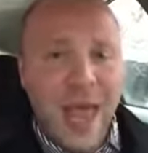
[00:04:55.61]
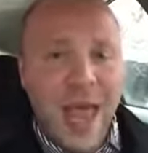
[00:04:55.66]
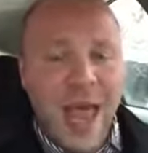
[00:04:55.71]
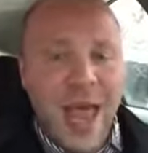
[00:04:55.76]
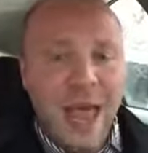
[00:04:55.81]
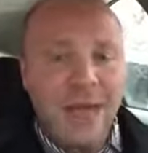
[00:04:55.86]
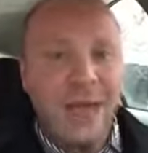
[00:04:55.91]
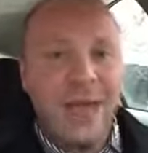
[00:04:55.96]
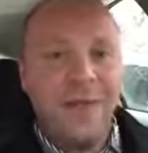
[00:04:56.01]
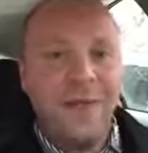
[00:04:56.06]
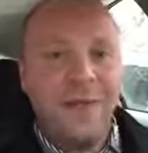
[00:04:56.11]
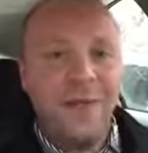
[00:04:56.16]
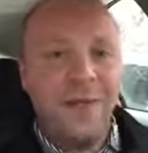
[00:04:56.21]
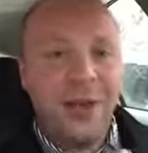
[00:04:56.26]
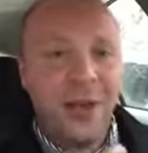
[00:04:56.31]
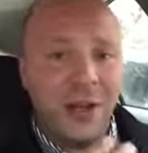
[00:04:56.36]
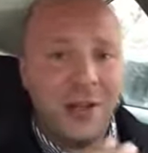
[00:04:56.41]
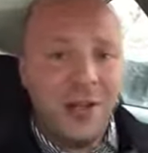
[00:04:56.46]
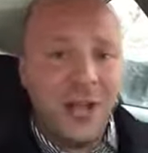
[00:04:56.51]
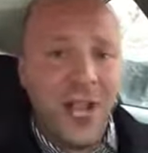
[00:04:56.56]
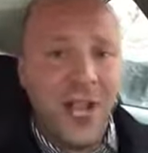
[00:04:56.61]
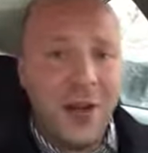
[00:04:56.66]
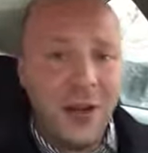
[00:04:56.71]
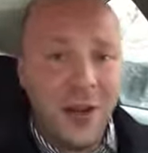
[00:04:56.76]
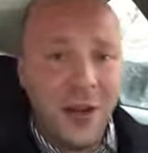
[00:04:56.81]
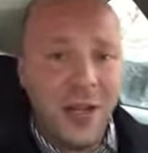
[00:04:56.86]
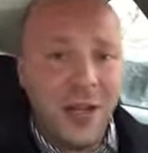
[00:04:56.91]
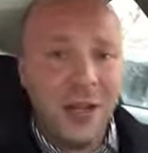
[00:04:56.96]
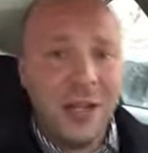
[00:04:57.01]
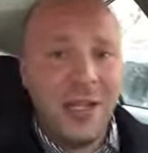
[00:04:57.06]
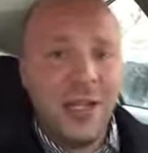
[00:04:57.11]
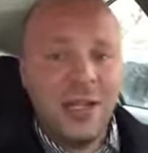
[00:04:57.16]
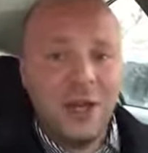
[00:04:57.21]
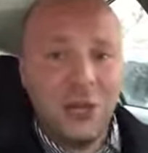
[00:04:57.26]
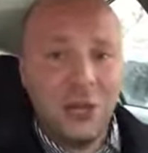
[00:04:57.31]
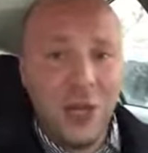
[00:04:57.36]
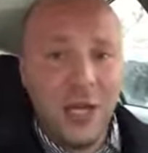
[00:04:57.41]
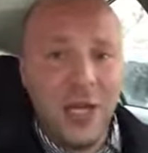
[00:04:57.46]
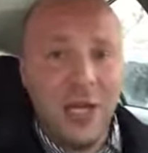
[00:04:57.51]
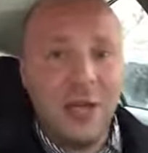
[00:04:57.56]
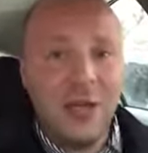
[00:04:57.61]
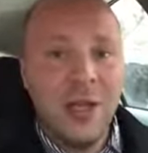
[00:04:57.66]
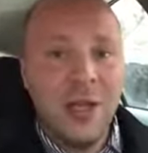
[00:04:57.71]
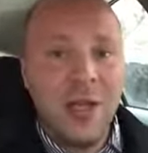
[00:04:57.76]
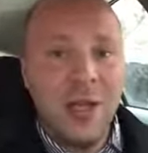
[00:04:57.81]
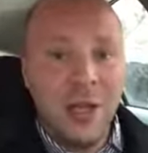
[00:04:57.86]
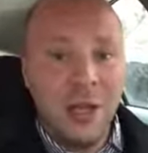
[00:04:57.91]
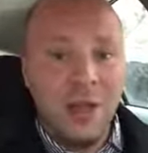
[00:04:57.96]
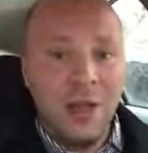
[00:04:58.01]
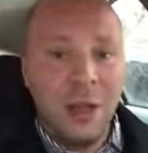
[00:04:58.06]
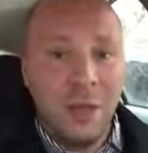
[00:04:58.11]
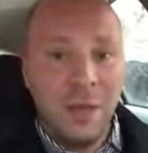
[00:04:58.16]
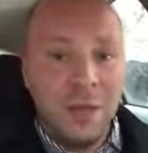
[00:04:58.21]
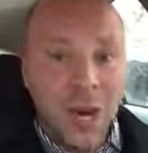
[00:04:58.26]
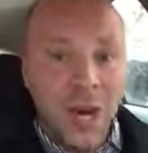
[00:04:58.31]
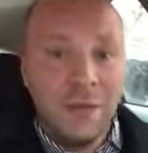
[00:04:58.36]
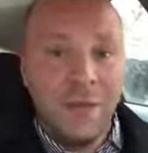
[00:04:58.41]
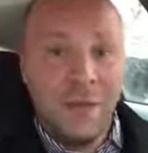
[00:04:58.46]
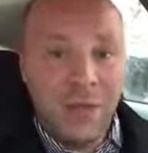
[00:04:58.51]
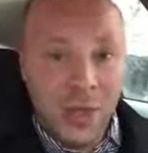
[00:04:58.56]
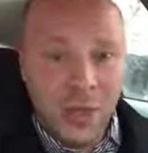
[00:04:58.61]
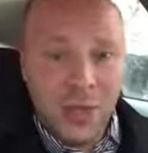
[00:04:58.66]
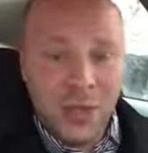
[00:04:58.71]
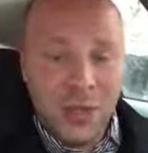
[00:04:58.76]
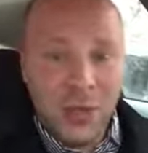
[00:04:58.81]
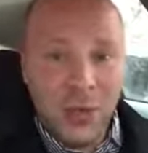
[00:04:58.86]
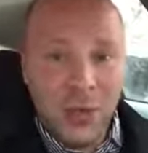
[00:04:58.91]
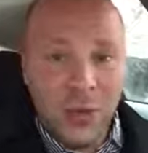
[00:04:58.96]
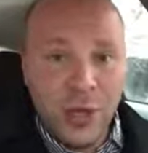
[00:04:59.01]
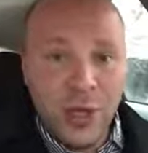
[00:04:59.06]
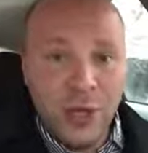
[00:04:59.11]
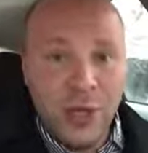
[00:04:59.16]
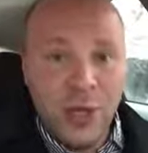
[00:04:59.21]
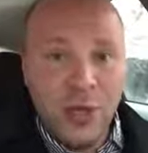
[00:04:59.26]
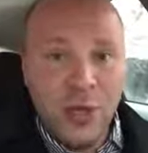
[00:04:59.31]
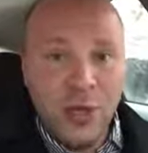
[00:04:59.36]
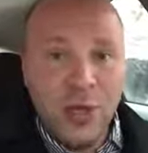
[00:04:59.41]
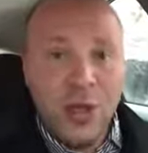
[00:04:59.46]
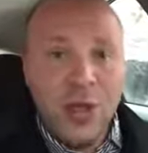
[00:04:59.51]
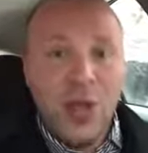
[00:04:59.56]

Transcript: And if Tartaria is real, if the mud flood is real,